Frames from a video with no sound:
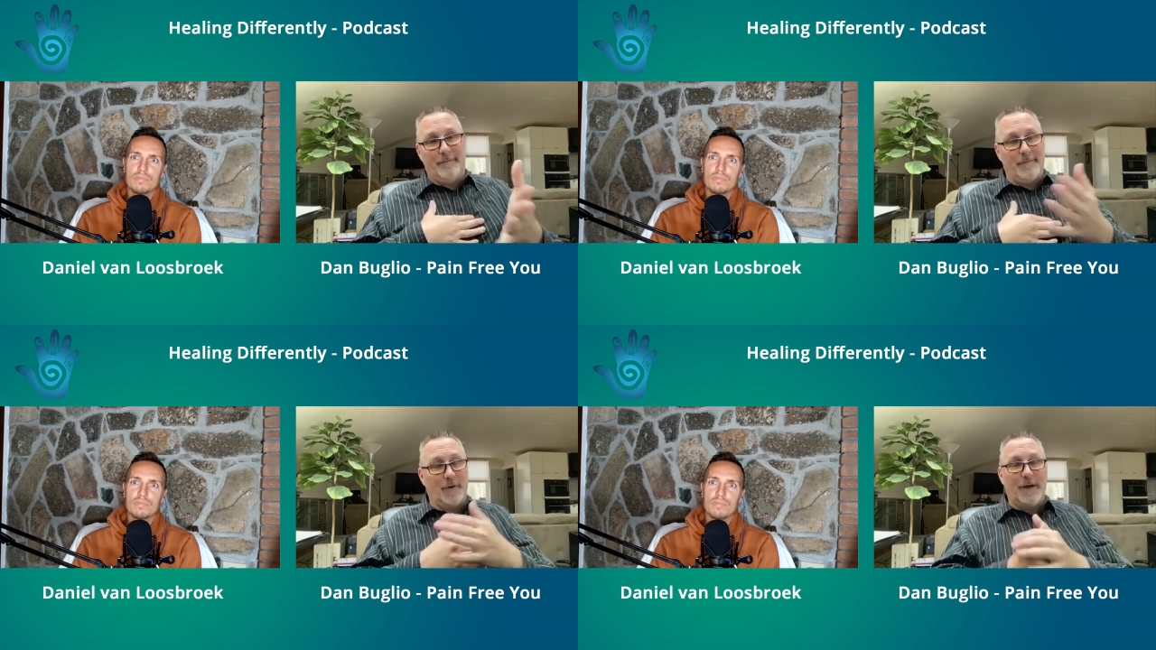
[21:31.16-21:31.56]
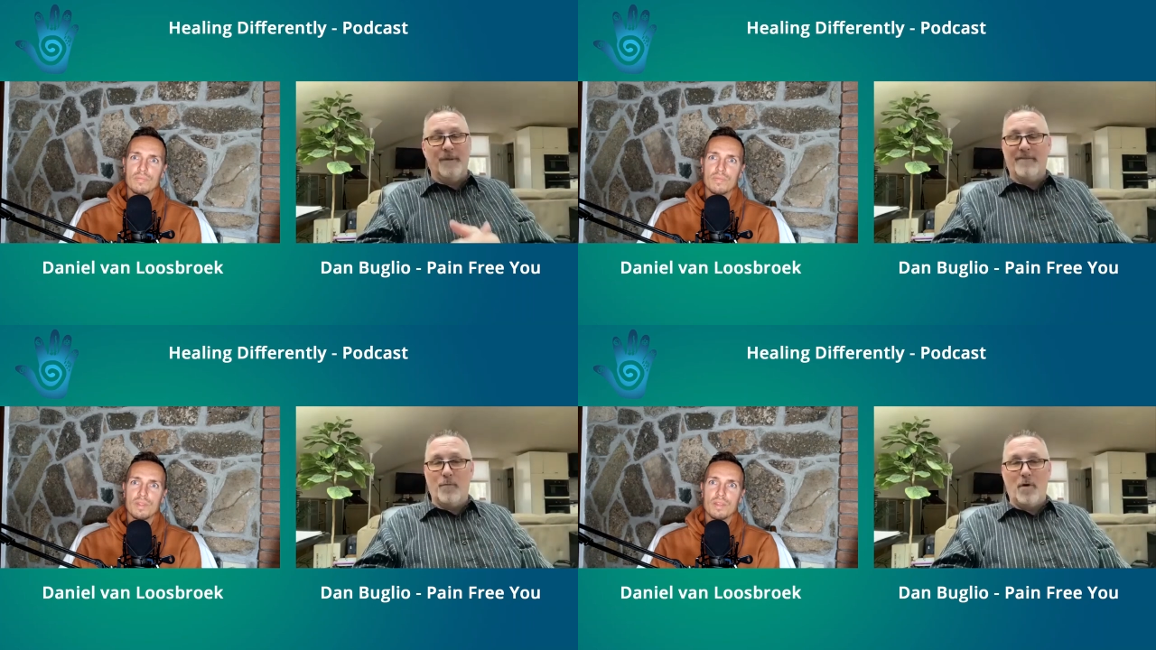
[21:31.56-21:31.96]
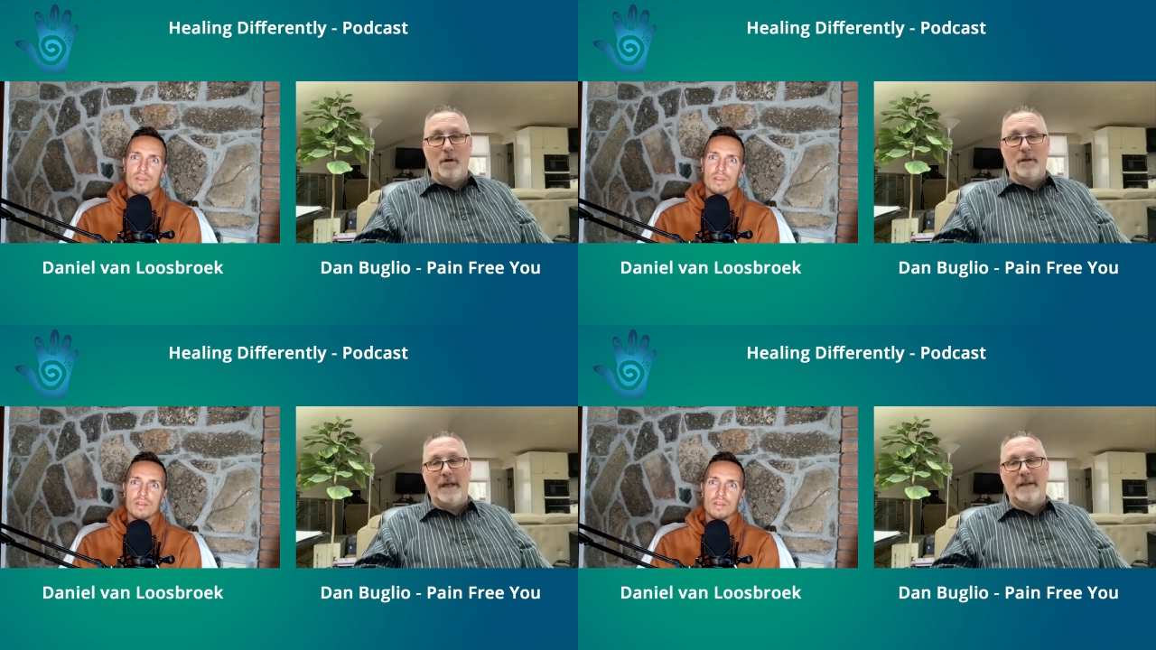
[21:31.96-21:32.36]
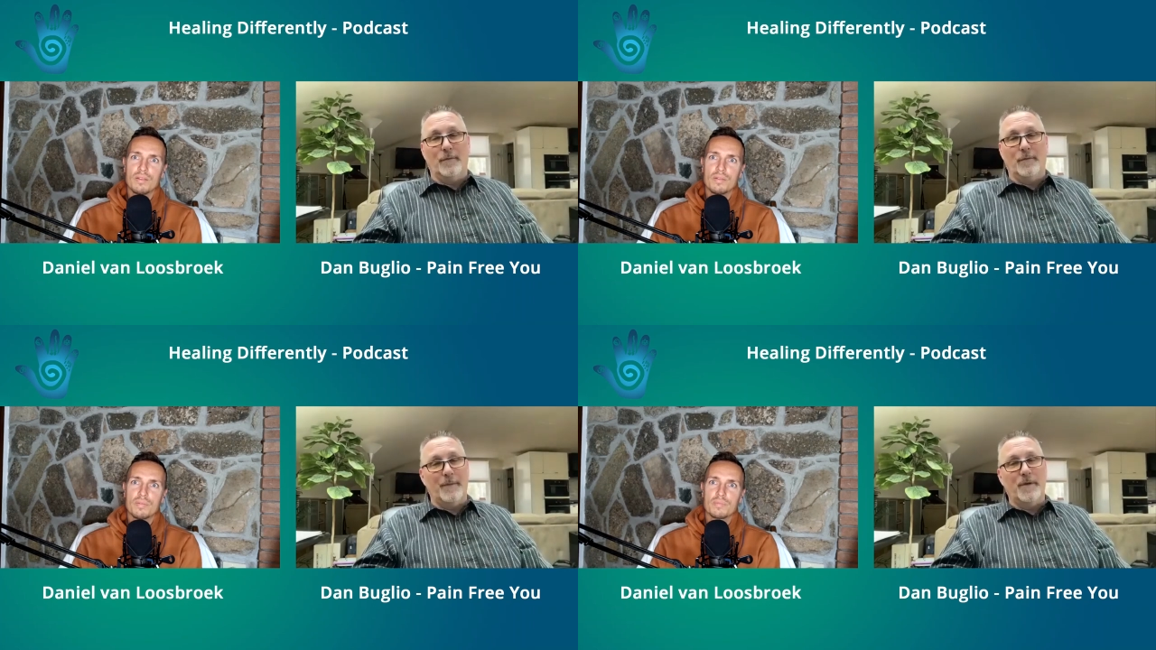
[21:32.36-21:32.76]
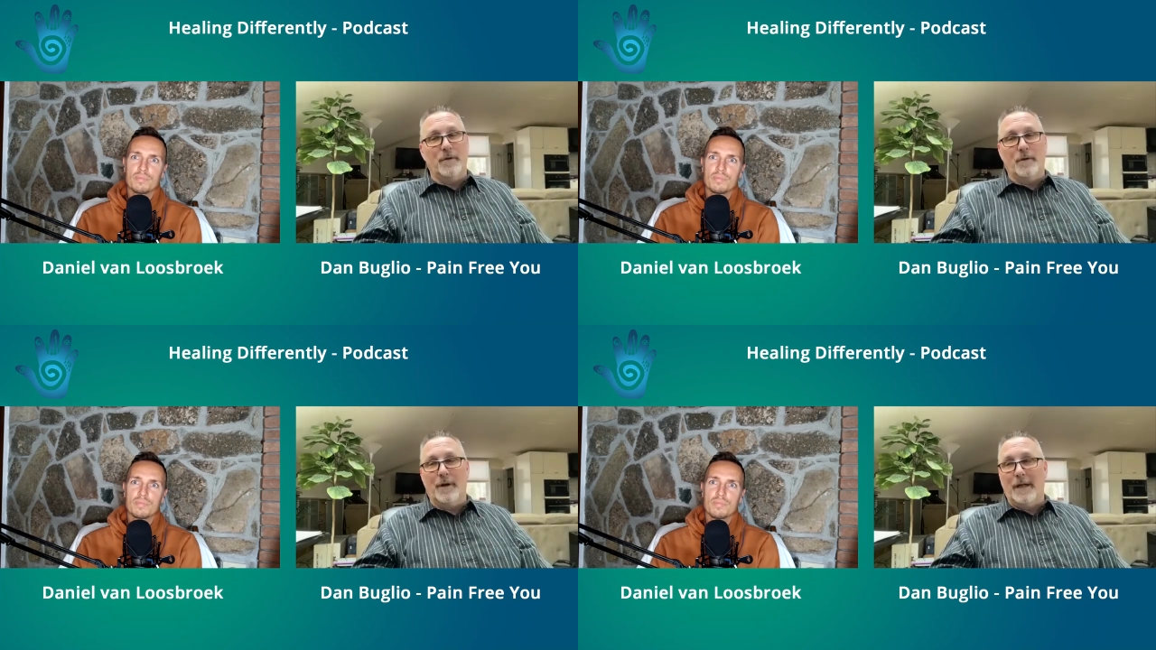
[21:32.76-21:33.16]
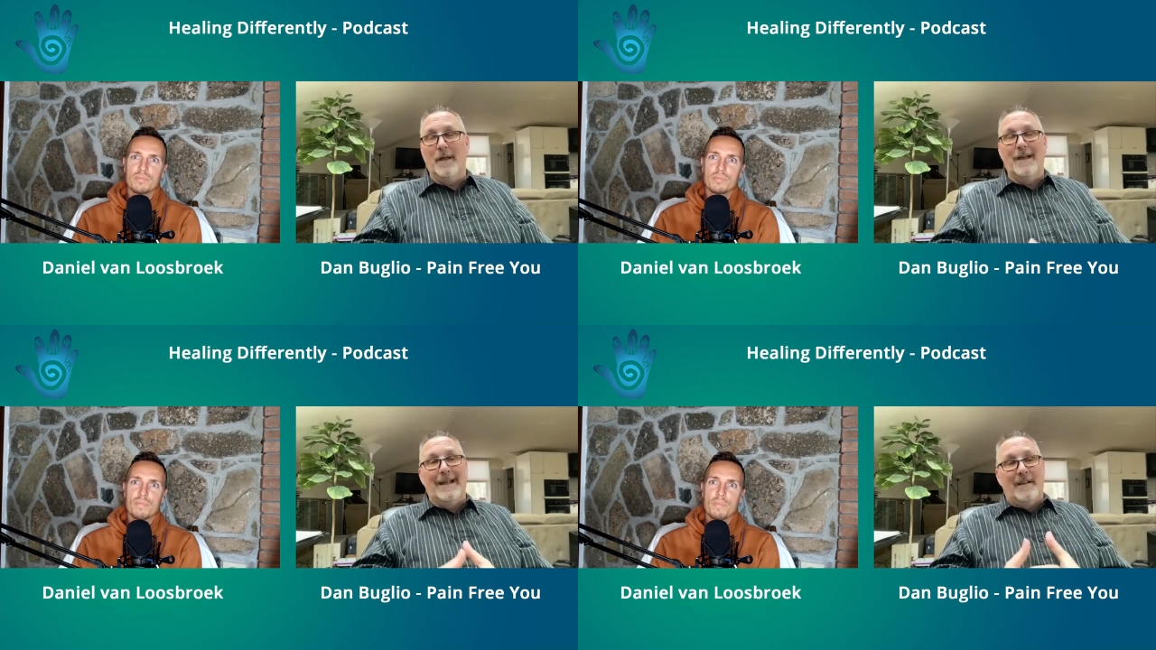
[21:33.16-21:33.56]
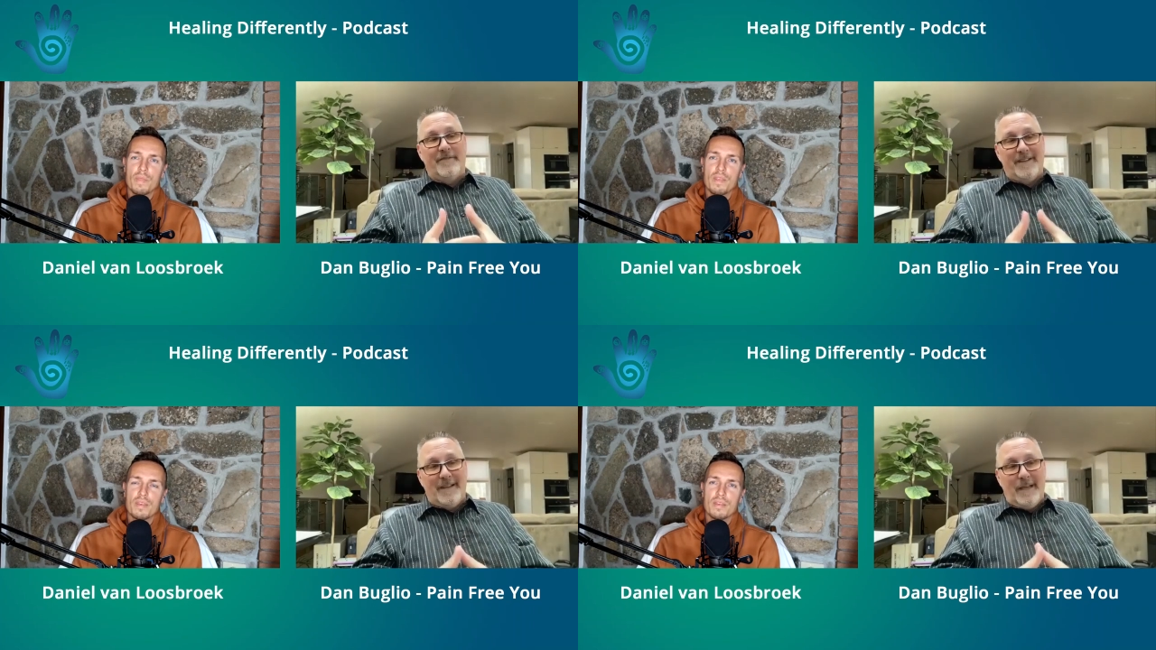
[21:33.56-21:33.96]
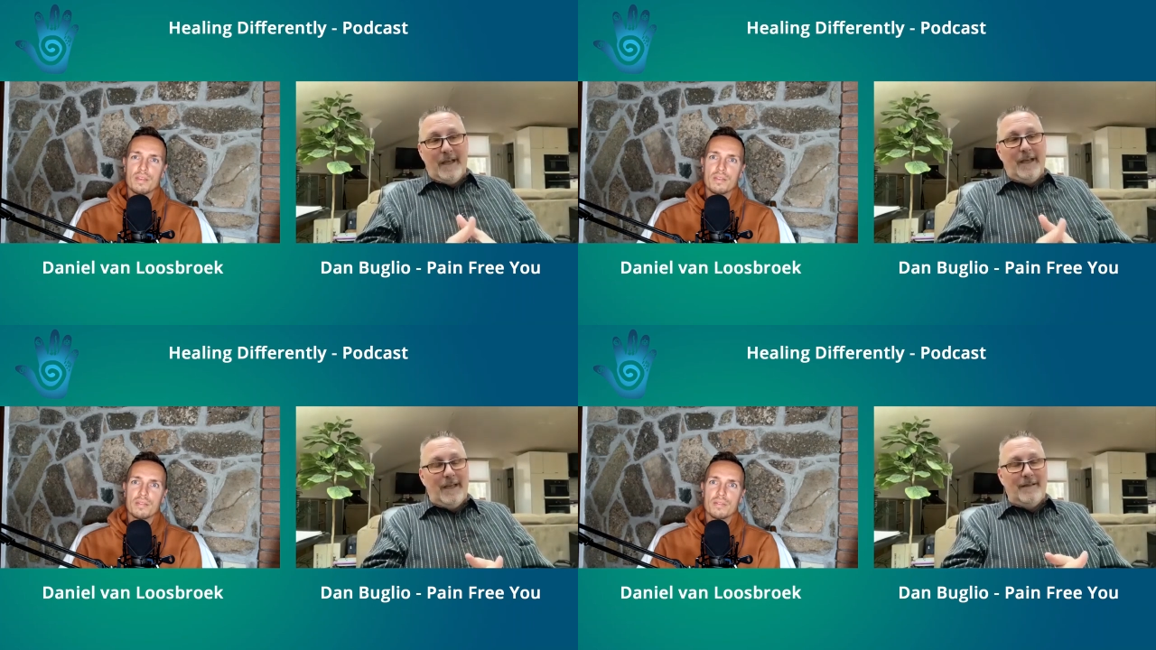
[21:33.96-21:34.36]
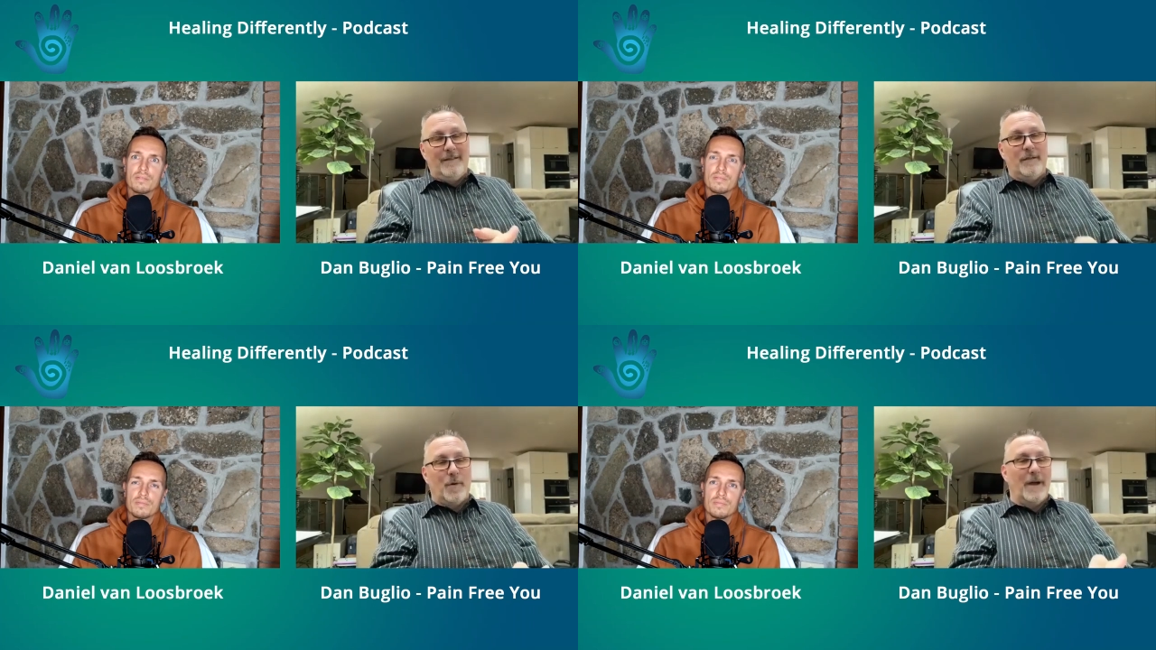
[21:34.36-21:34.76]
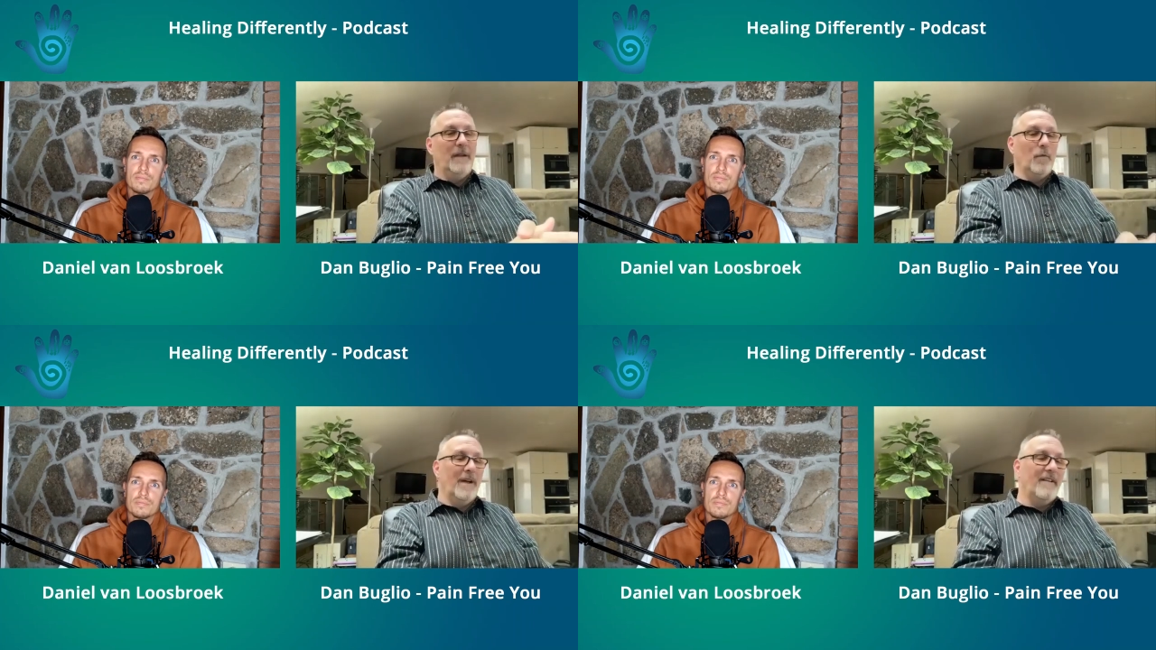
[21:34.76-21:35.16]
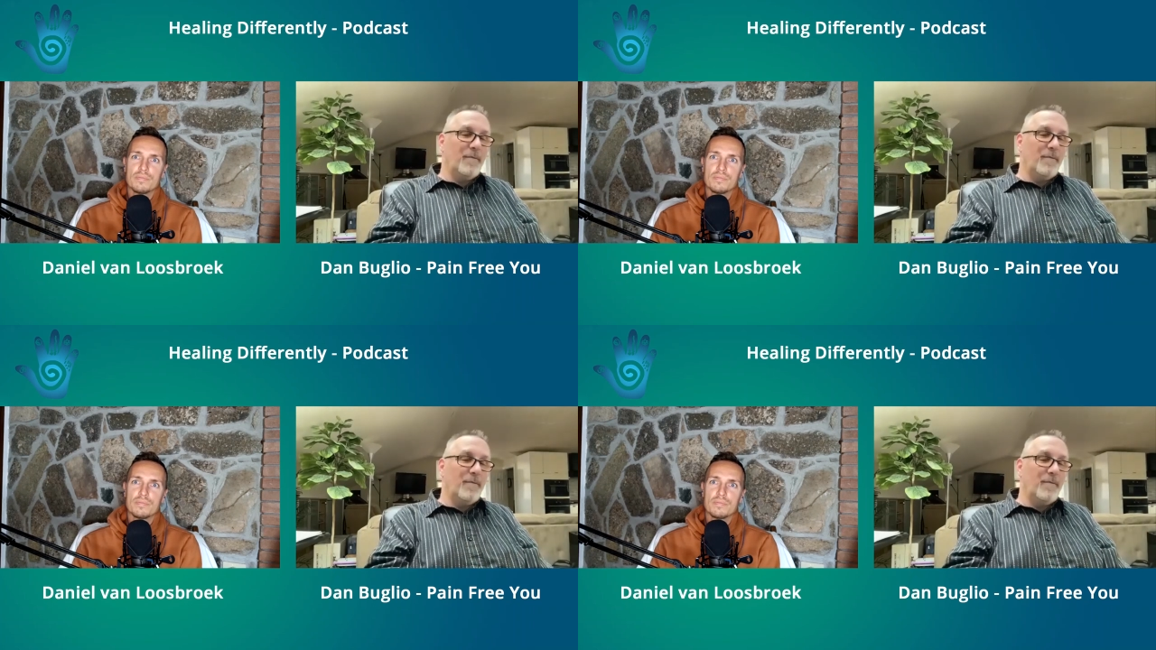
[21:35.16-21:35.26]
Speaker 1: correct me if I'm wrong, Daniel, maybe you agree, Fatigue is the brain's way of